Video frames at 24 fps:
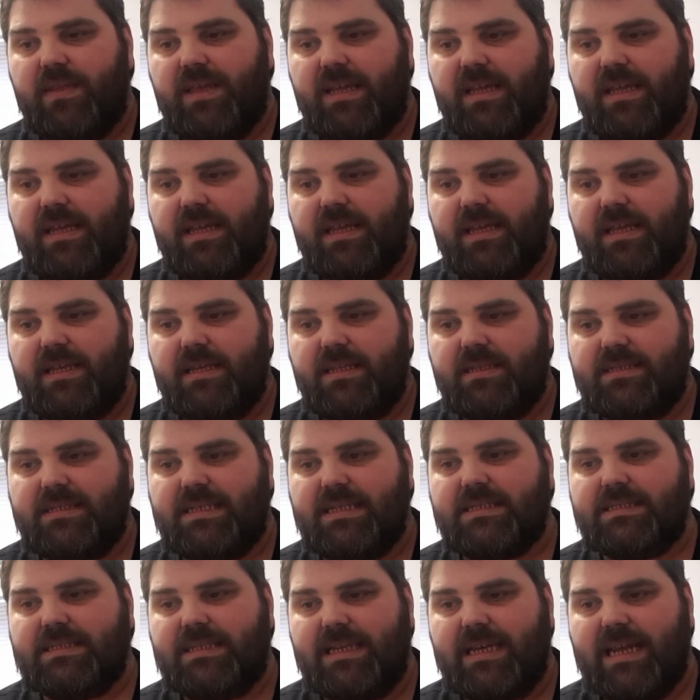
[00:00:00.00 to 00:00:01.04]
the
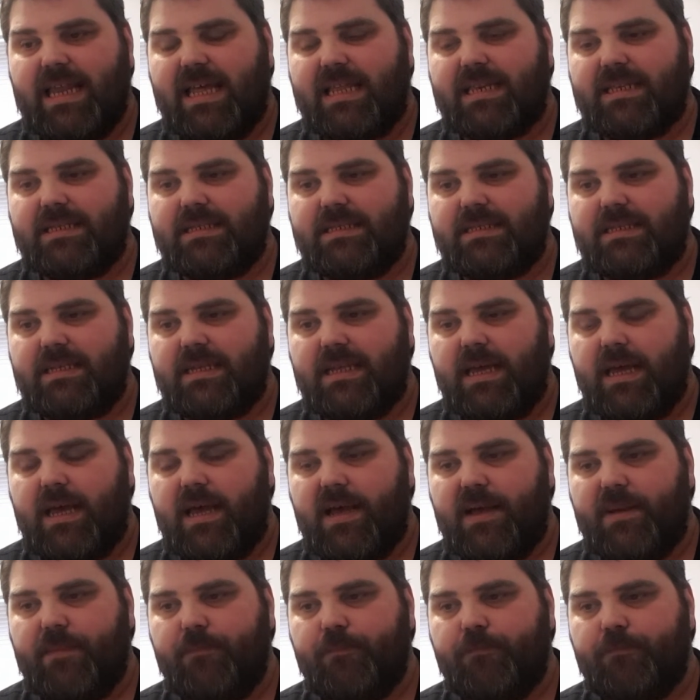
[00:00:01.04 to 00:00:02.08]
Disneyland,
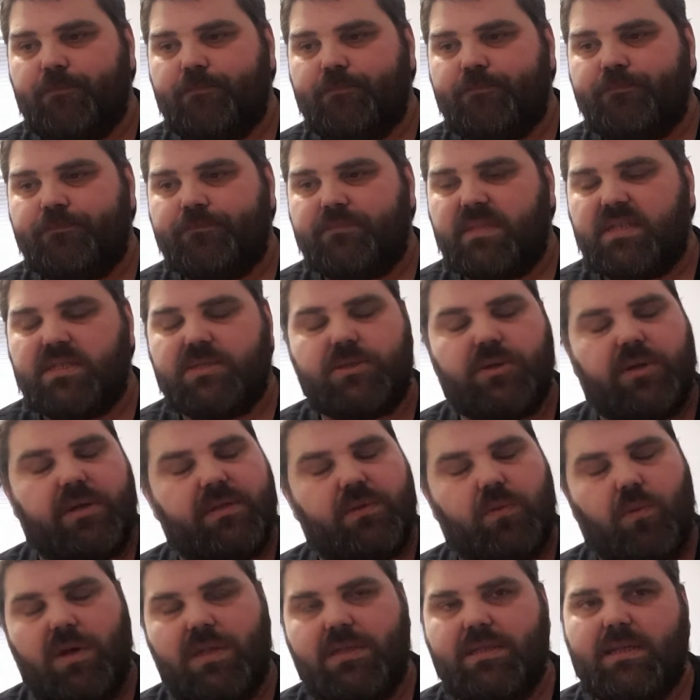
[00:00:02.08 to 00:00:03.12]

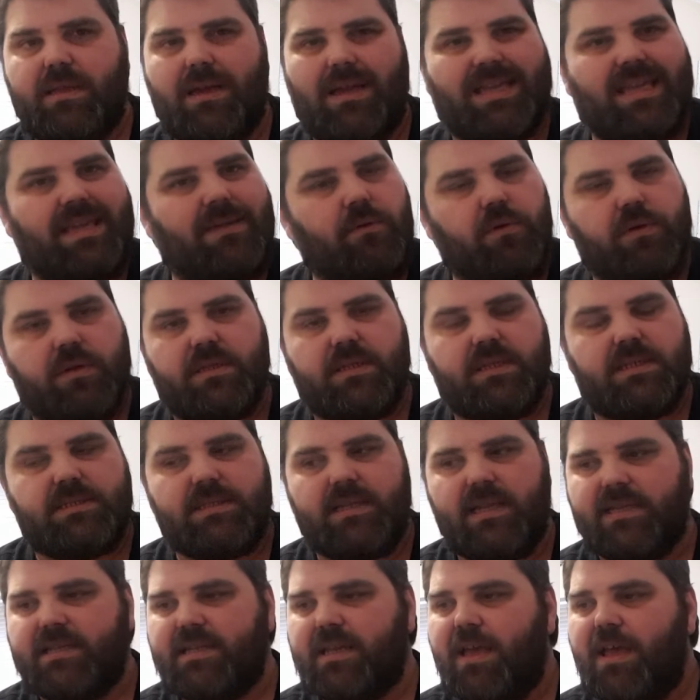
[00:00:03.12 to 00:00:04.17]
I keep calling it
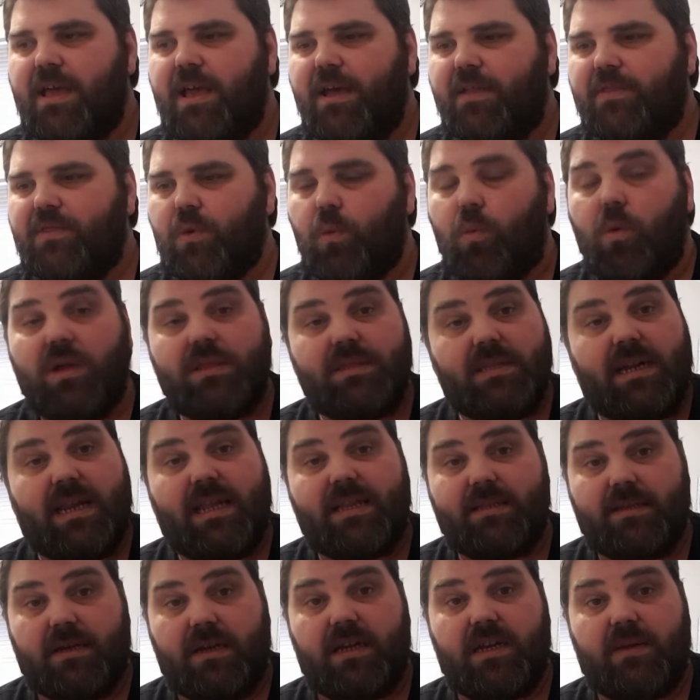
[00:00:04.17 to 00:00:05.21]
Disneyland. The
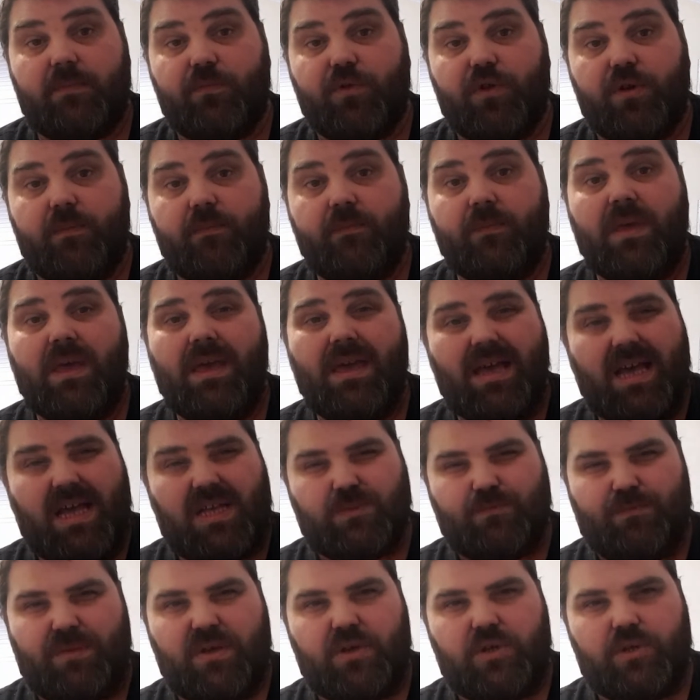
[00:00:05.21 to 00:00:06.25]
Wonderland dining room
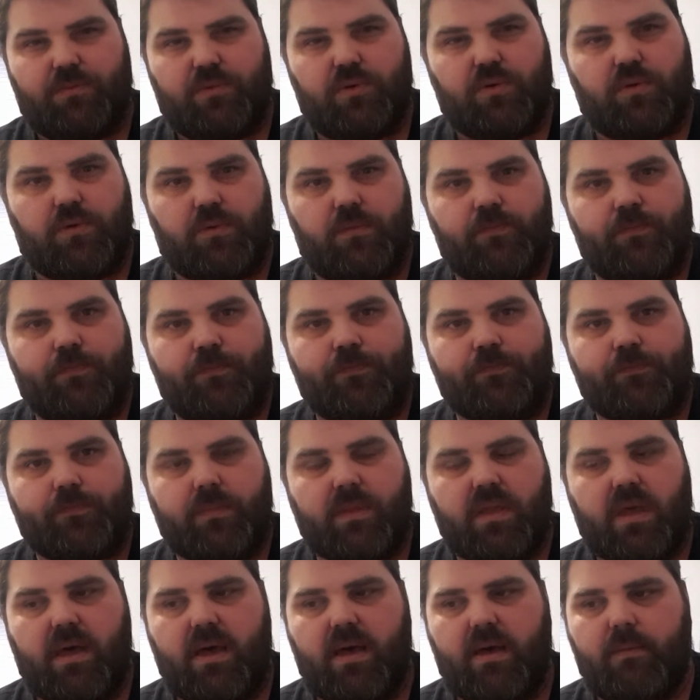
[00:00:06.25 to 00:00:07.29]
has buildable,
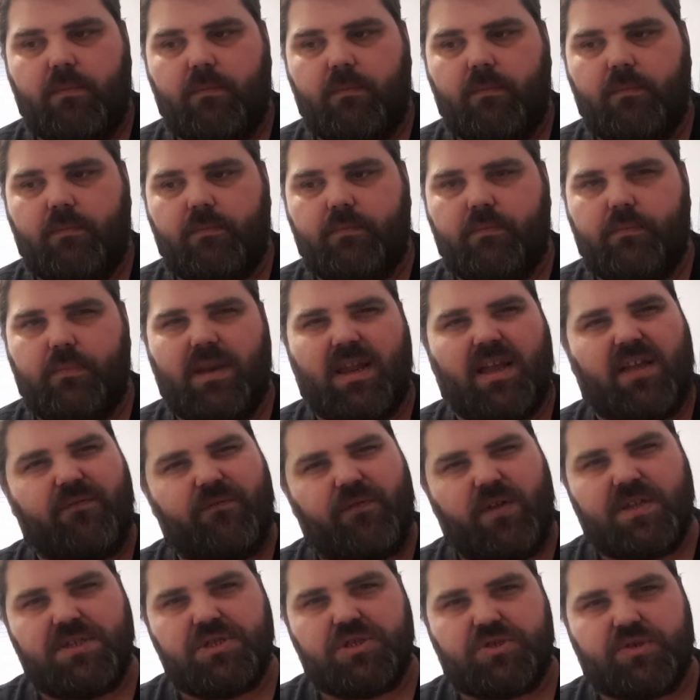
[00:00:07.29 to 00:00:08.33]
like a
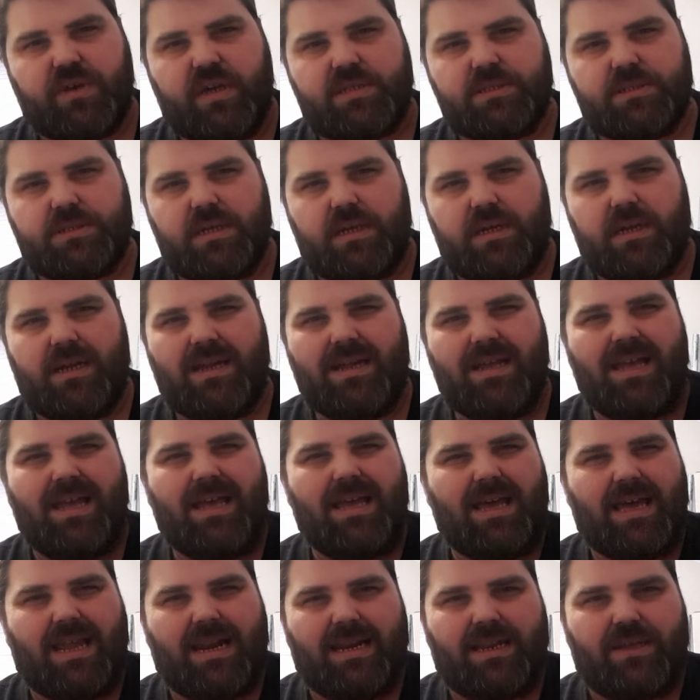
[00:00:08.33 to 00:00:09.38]
French dresser and
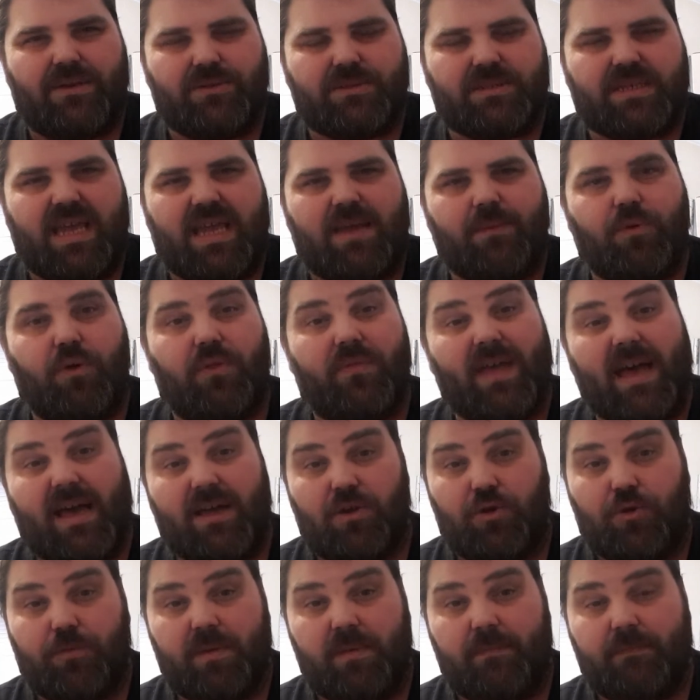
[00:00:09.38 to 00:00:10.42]
a little table.
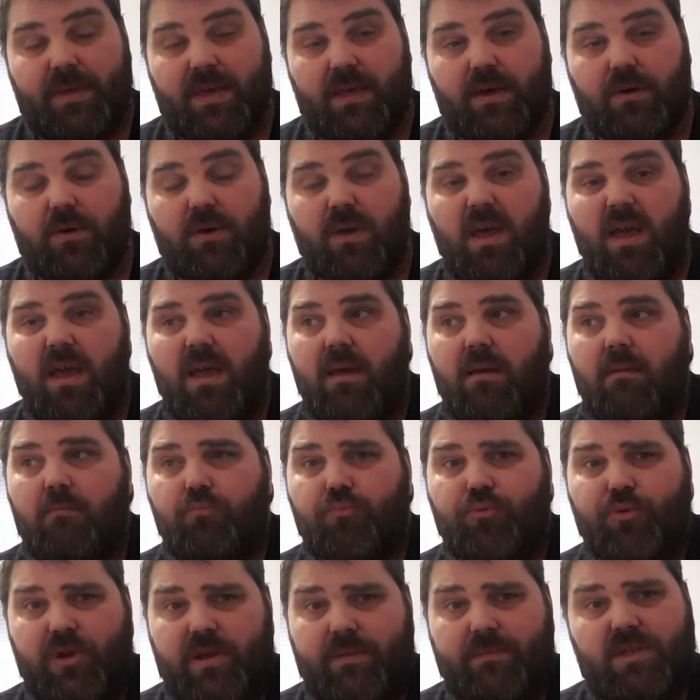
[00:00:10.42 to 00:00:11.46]
That'll all be built.
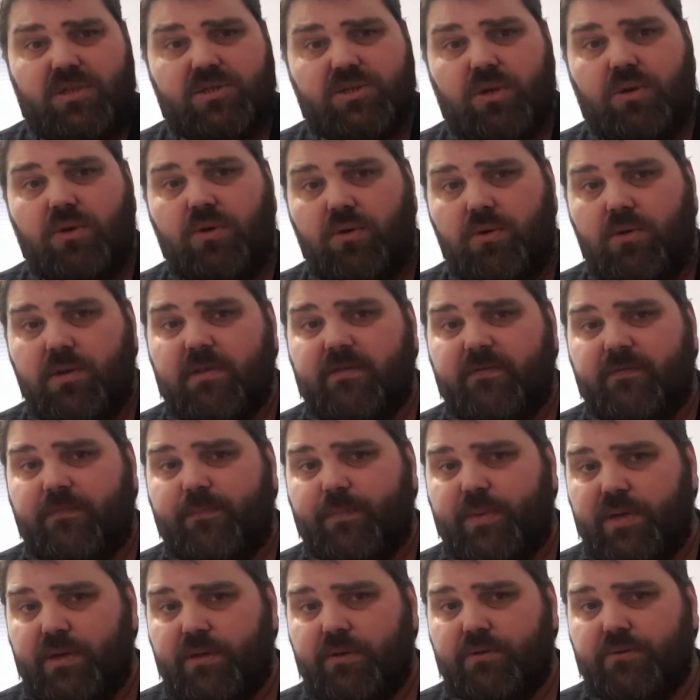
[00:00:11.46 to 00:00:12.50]
Pretty much all
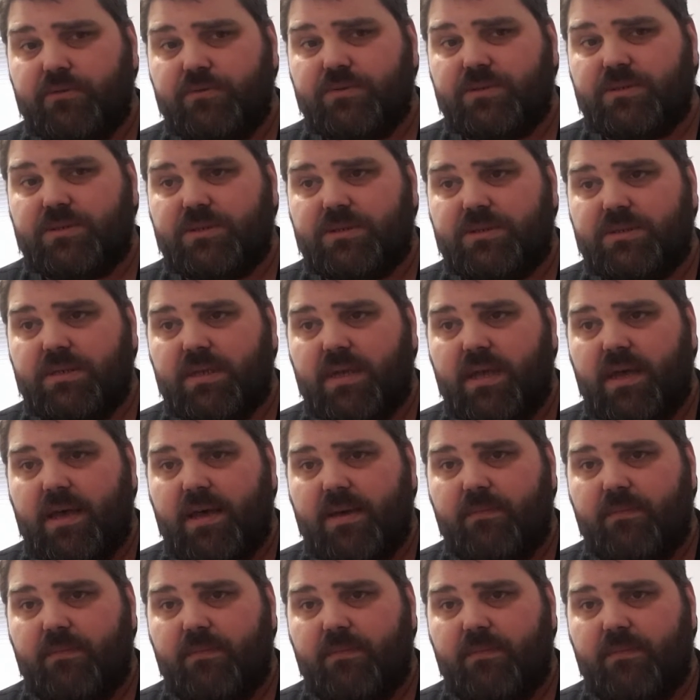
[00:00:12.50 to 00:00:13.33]
of Pooh's